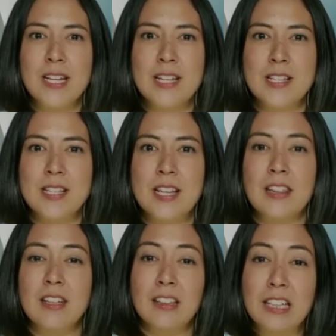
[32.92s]
is
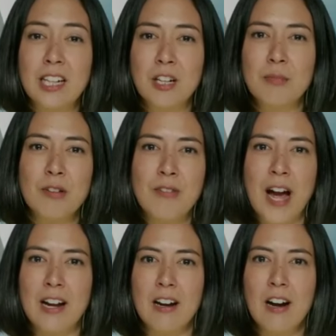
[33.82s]
the leading
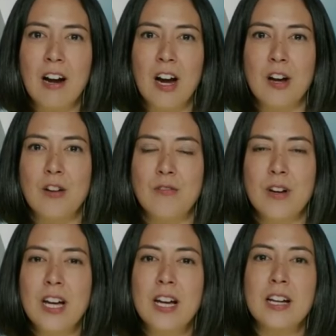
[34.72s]
provider
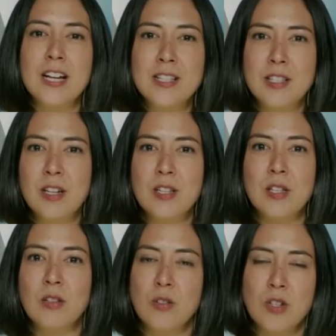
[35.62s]
of custody
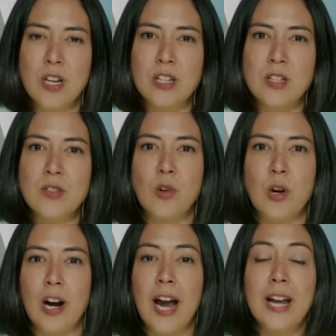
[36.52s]
solutions
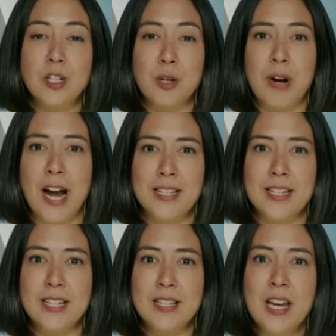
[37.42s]
for
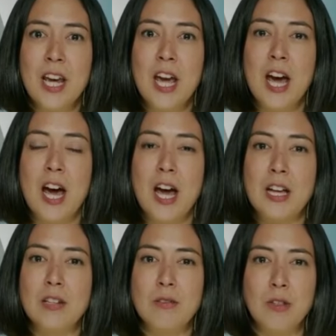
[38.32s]
enterprises.
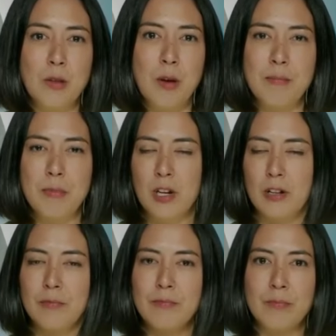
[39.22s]

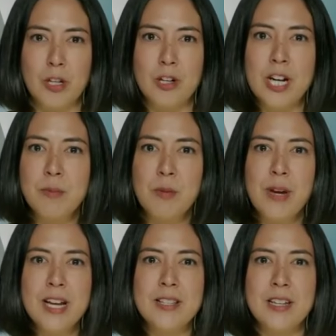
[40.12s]
Their customer
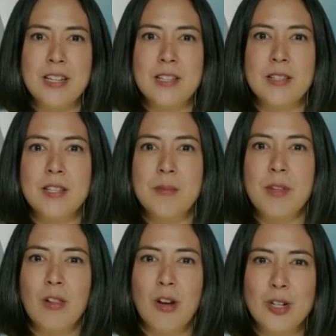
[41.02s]
base is some of
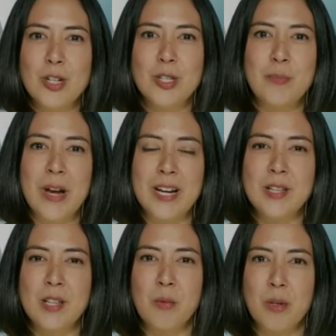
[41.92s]
the largest
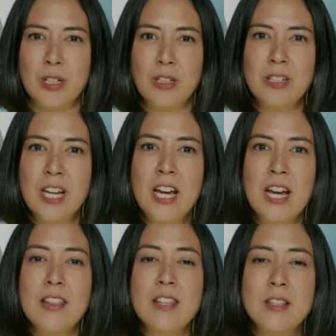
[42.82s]
banks in the world.
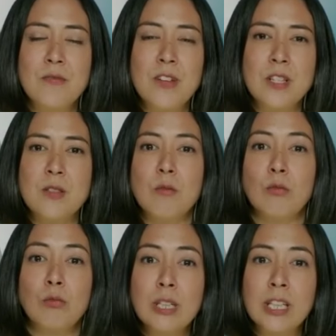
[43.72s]
This fits
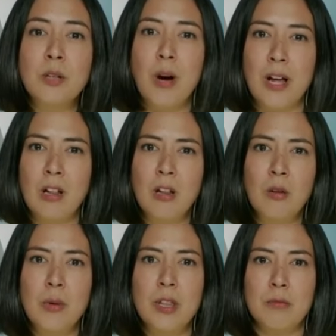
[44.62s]
really
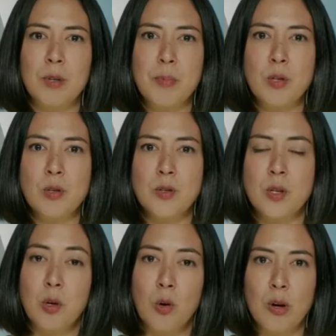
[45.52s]
well with Ripple's
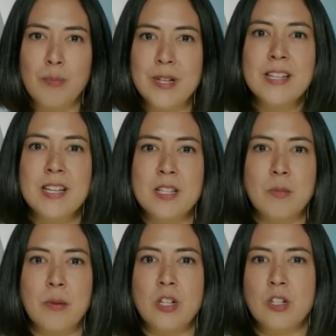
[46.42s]
core
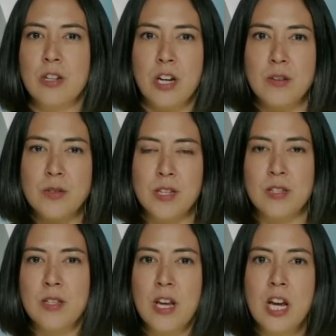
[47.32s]
business, which, you know,
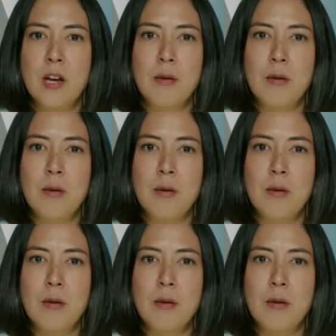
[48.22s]
since